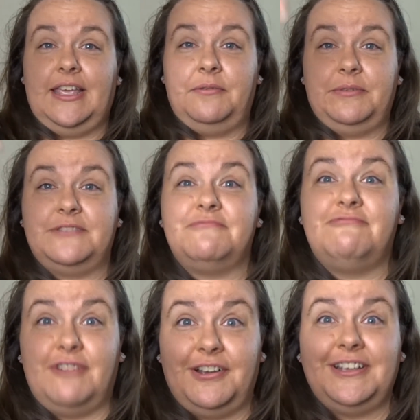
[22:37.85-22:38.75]
It was
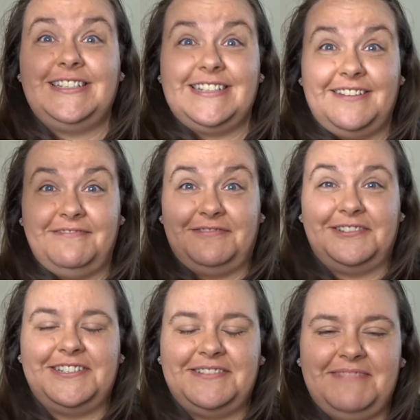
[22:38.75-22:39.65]
right in
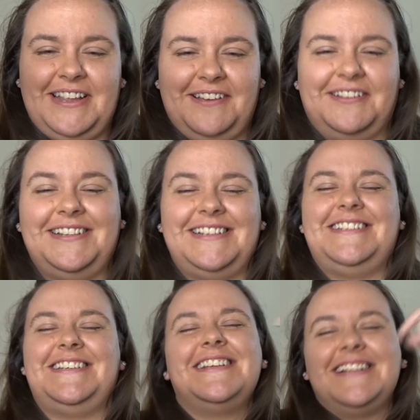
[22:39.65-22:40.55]
front of me on the
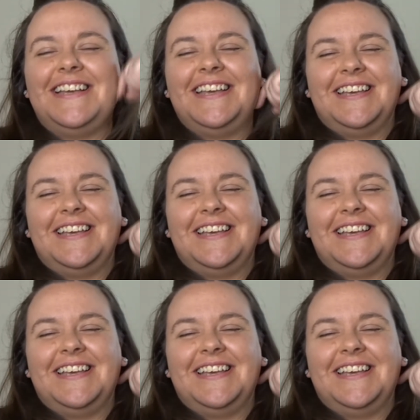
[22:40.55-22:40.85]
till.